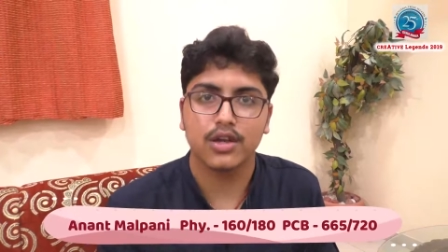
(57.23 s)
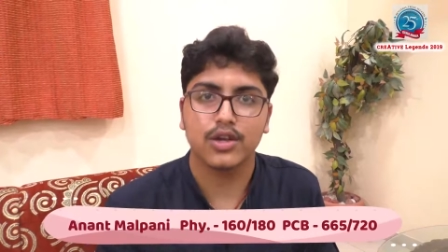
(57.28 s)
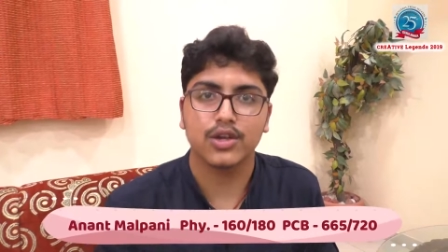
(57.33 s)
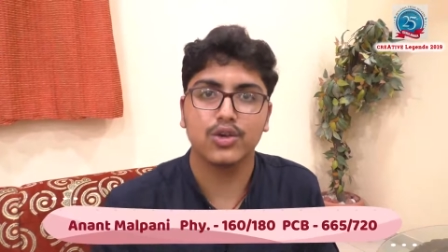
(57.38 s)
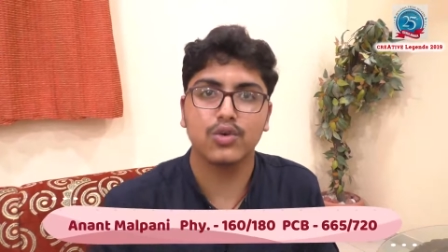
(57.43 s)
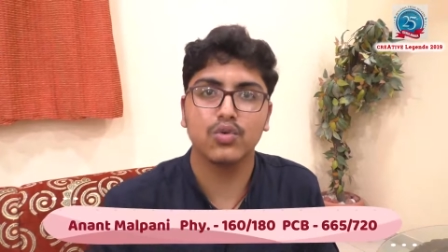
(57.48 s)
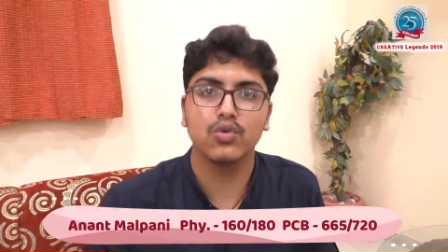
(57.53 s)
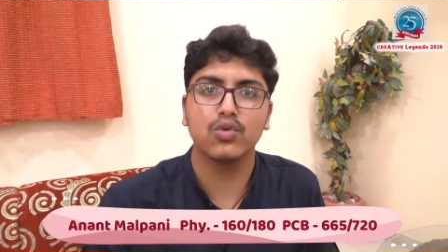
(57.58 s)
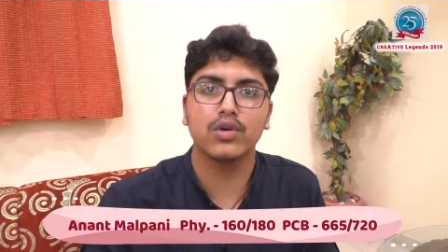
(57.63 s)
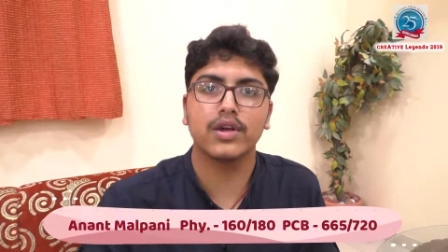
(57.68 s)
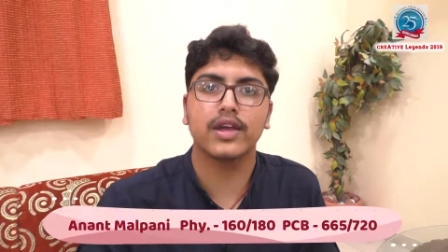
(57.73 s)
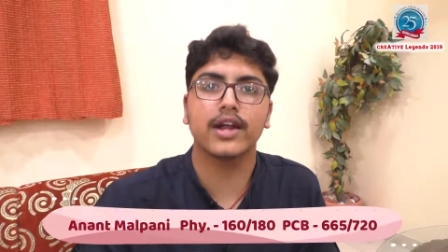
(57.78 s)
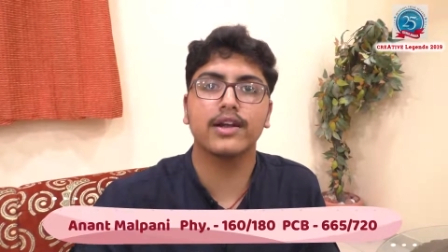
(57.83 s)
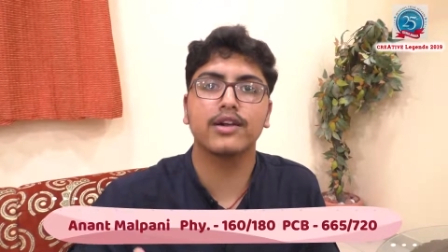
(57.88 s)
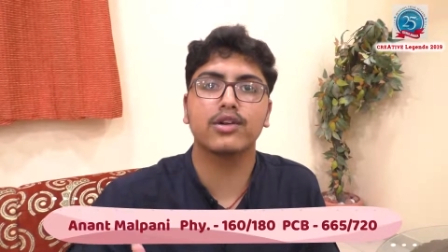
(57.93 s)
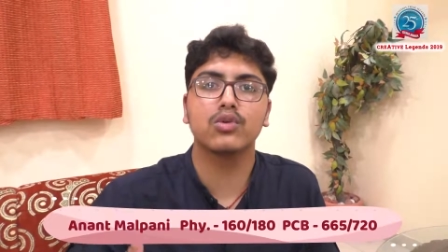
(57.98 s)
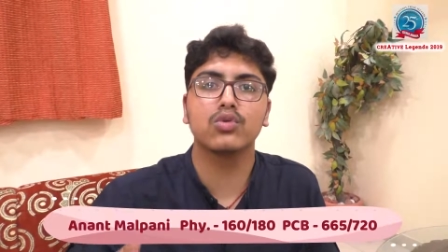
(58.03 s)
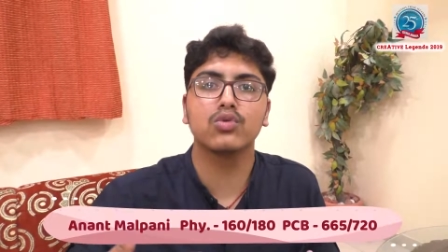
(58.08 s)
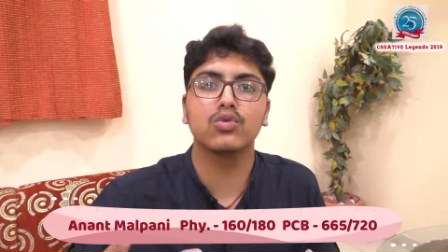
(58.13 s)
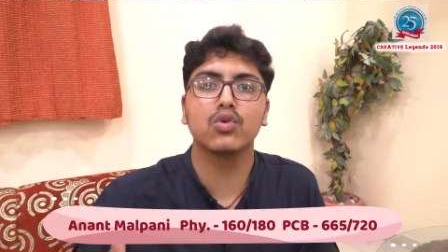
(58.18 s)
you
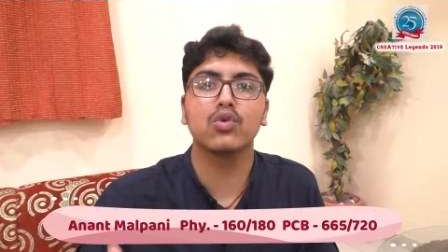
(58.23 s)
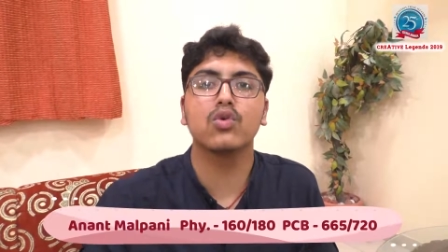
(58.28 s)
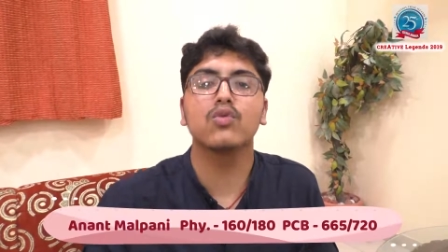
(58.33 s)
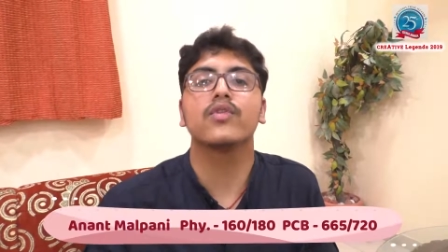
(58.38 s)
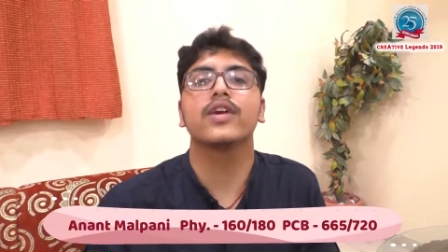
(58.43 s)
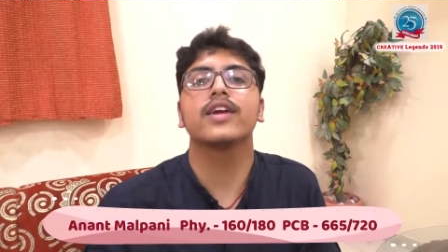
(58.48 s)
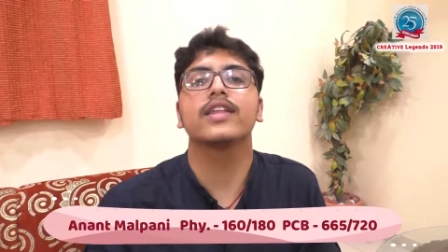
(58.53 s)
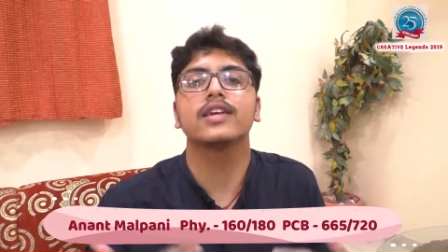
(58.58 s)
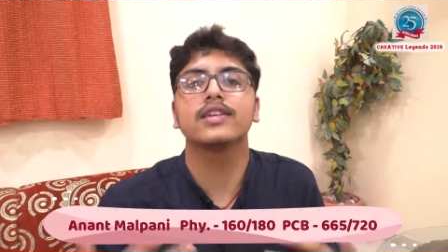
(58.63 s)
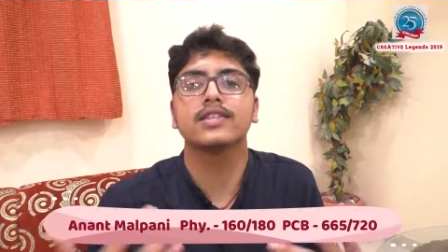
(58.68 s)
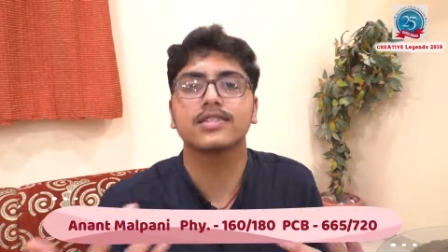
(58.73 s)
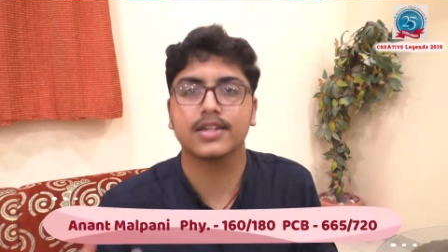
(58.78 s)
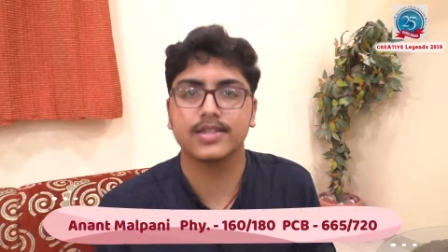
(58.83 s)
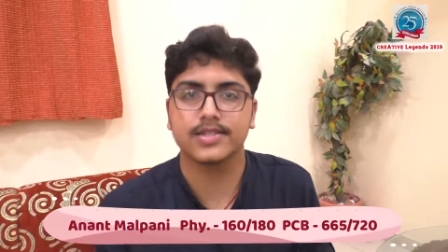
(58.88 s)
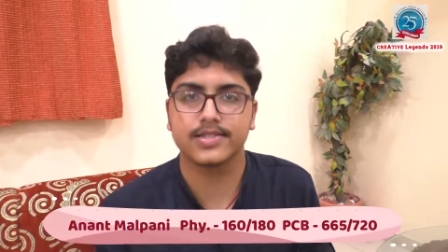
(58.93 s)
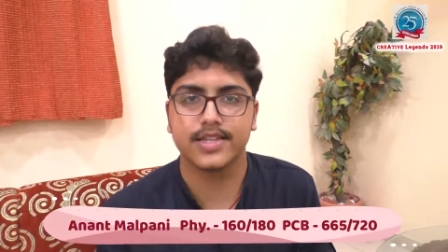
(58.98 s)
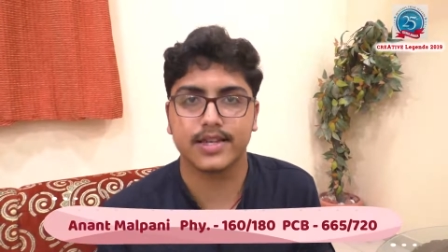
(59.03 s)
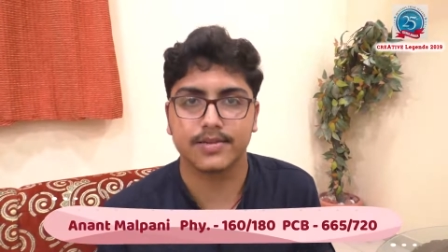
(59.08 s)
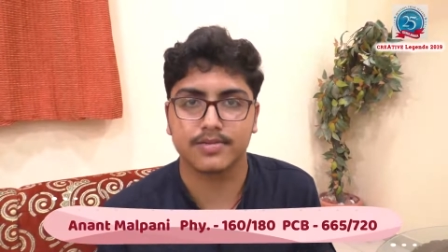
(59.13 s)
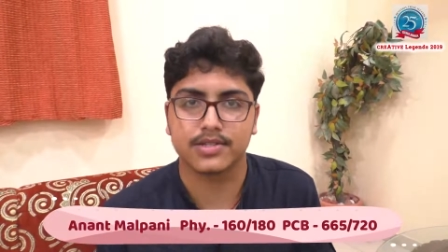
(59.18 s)
get to know various
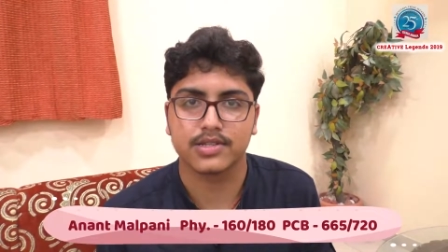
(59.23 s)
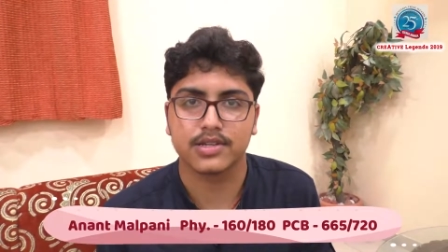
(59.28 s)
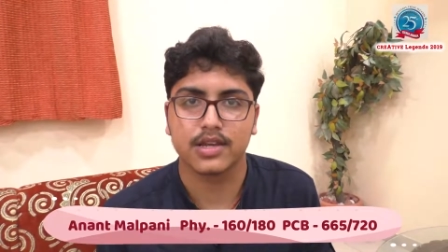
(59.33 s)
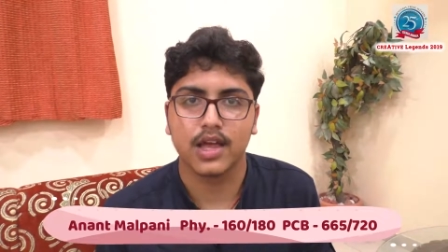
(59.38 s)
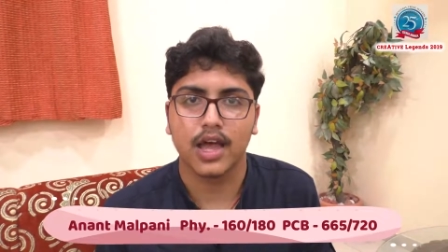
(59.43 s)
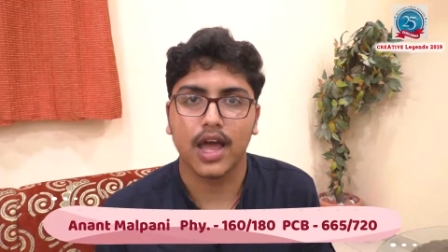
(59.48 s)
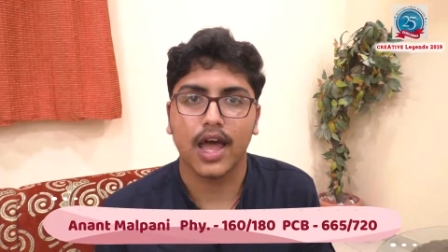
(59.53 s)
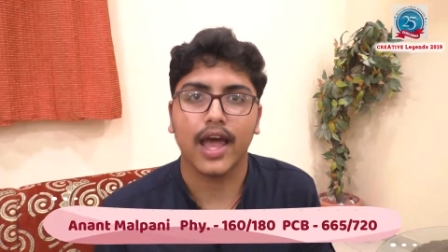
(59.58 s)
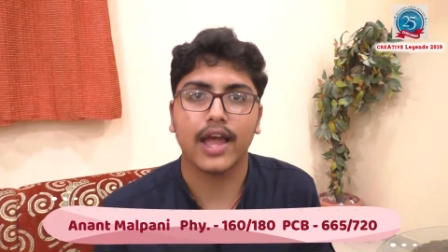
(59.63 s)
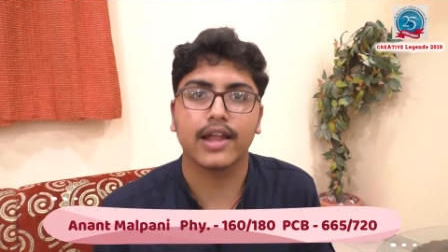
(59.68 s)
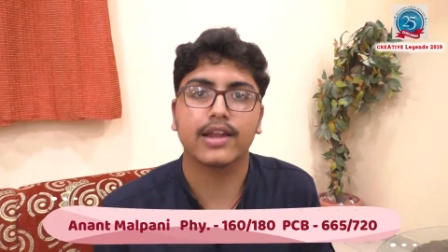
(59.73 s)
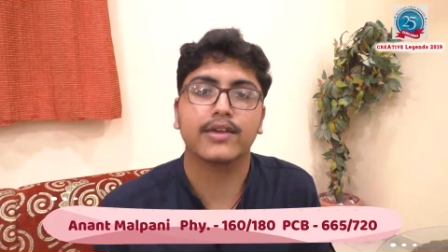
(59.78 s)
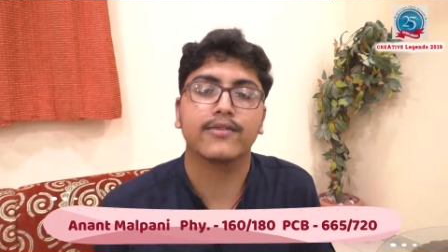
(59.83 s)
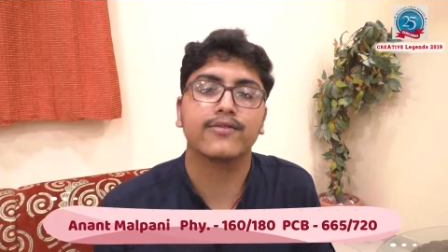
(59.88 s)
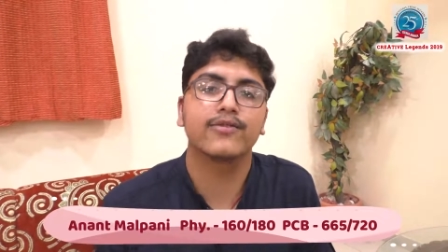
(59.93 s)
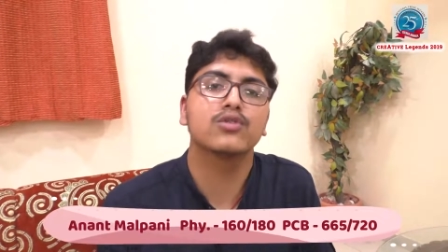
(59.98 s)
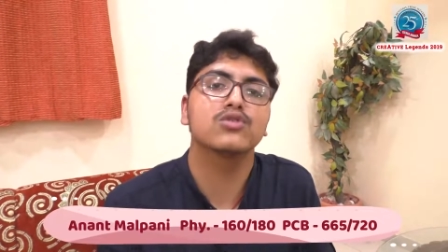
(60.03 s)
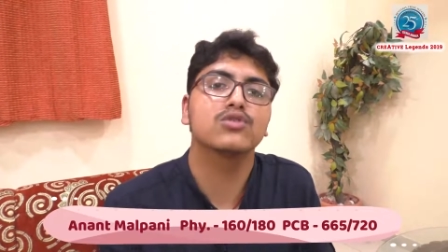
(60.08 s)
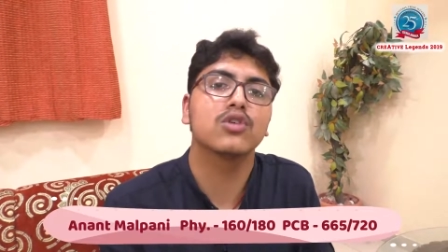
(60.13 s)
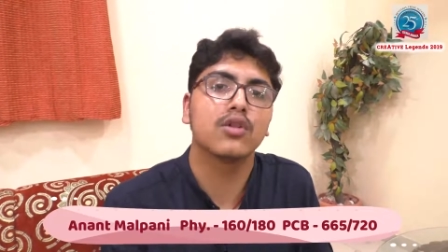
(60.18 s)
concepts and
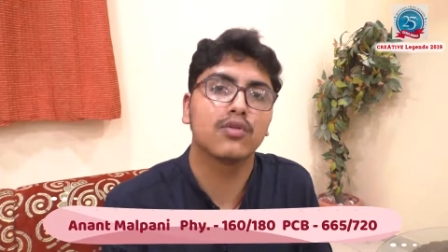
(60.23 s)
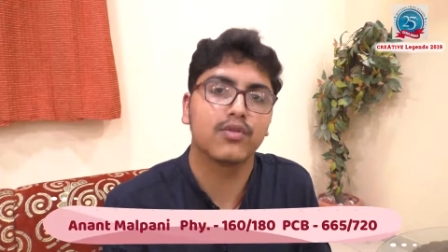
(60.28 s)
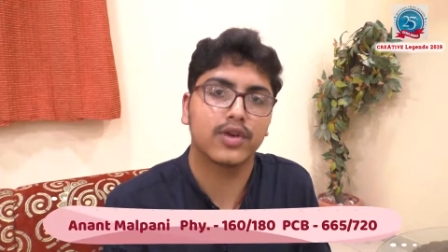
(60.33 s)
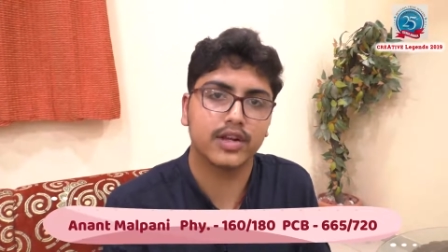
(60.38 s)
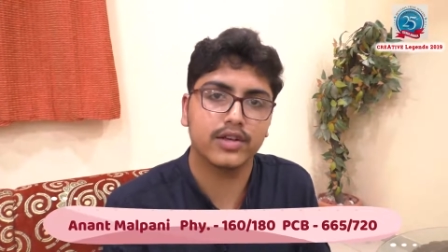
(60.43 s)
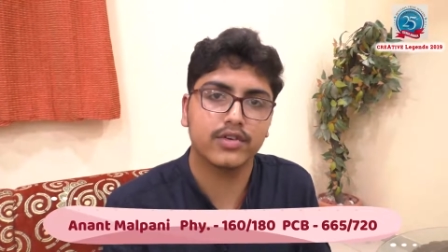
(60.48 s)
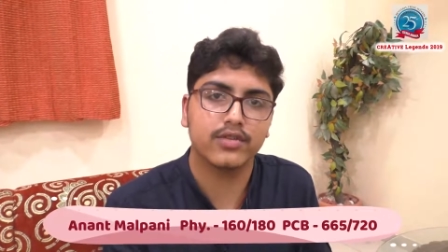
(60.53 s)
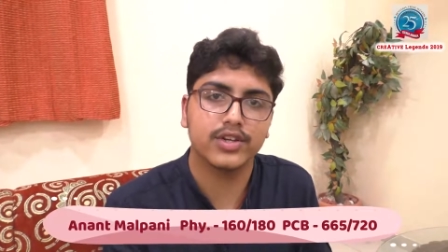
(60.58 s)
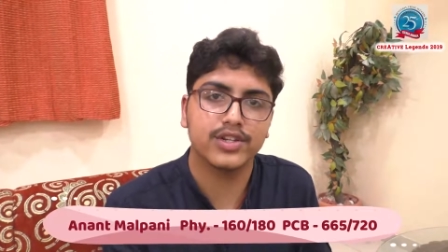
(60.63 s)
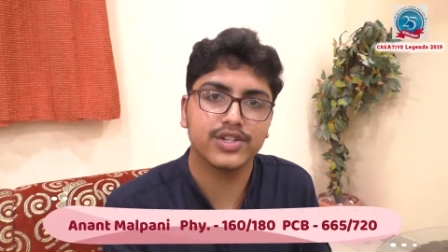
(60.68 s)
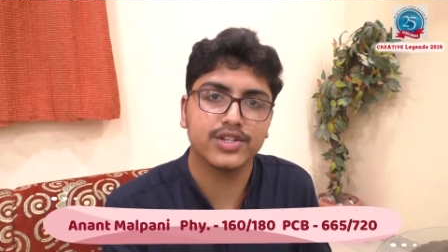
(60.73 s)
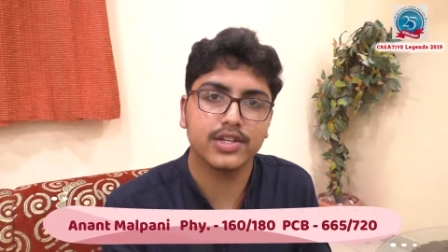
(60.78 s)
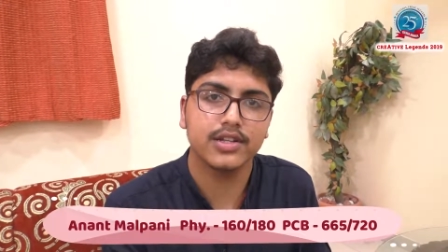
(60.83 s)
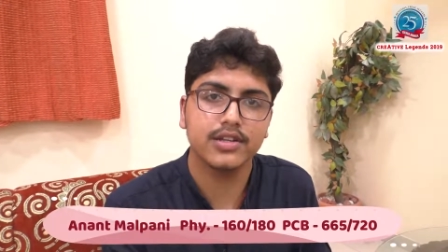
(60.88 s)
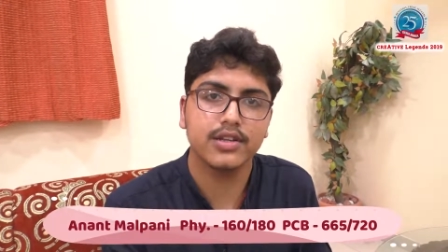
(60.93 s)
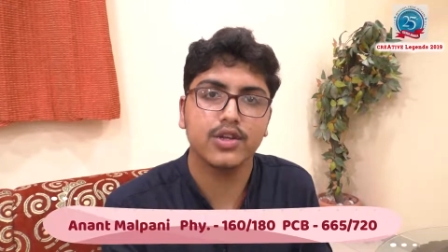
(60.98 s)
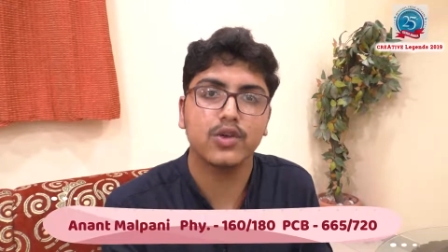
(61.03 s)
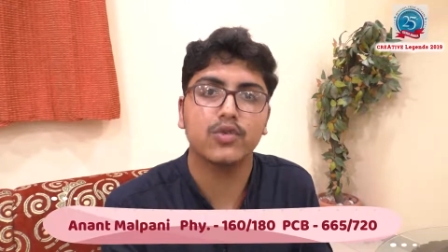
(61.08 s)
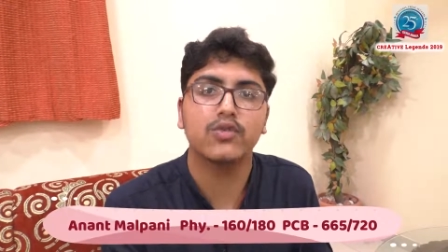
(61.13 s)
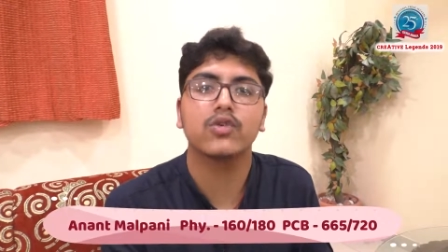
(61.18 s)
if you solve one
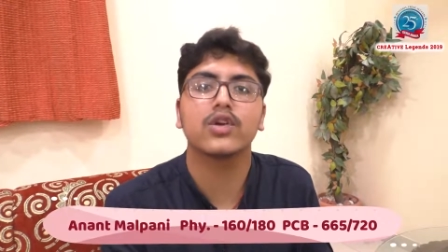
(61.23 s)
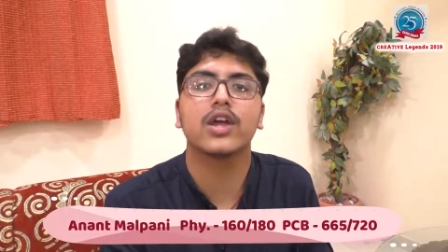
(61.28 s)
question you